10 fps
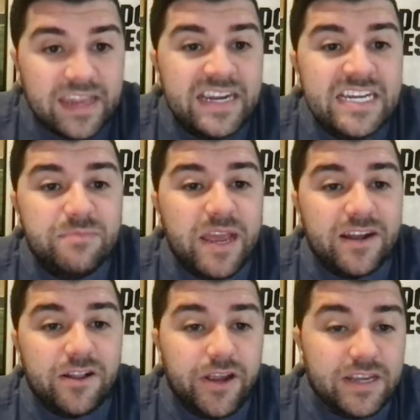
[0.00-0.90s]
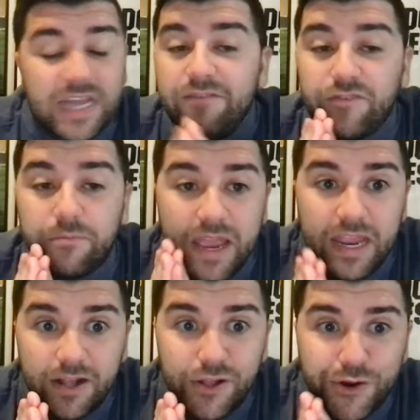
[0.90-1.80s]
he's made it clear, aside from
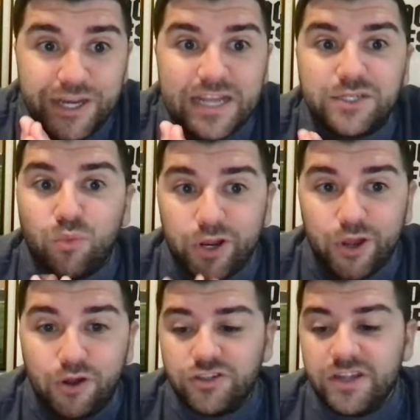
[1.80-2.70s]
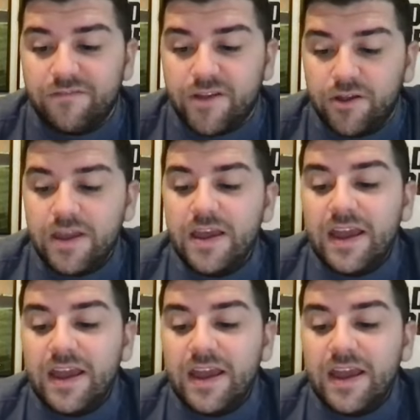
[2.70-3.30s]
making it clear he doesn't want to coach in the NFL,